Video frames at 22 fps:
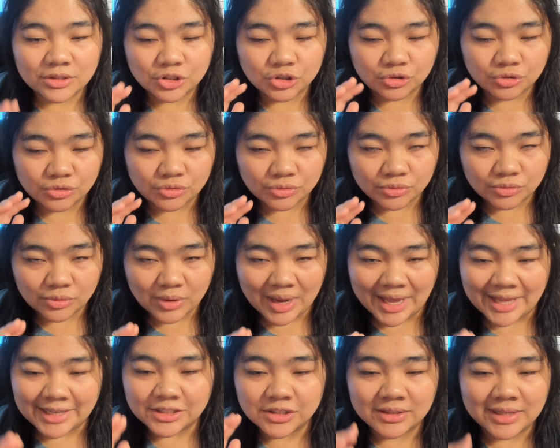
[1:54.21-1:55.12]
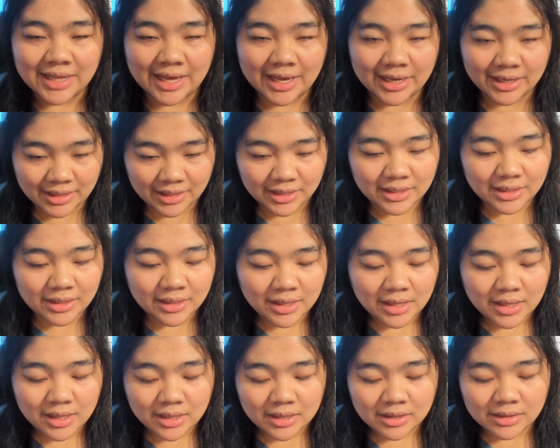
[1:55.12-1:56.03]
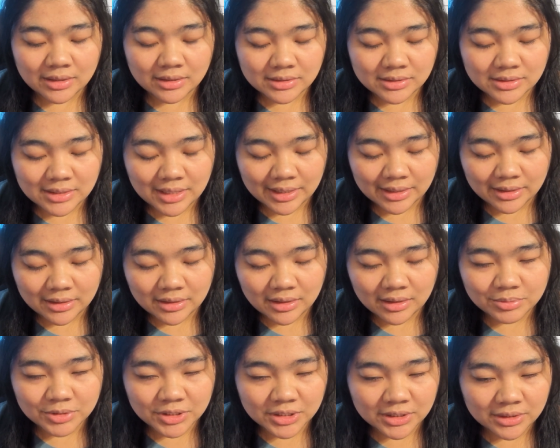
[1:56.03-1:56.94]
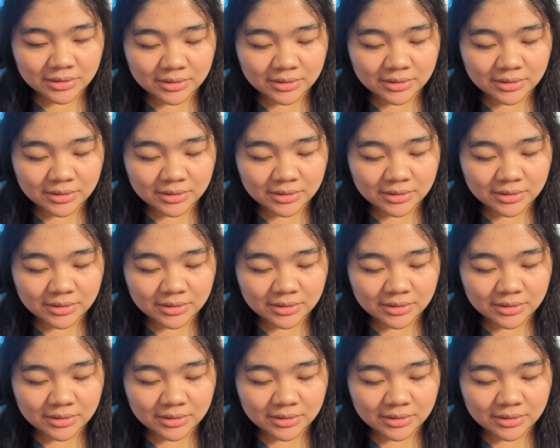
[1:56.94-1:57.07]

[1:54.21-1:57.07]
to enter that key. The second option,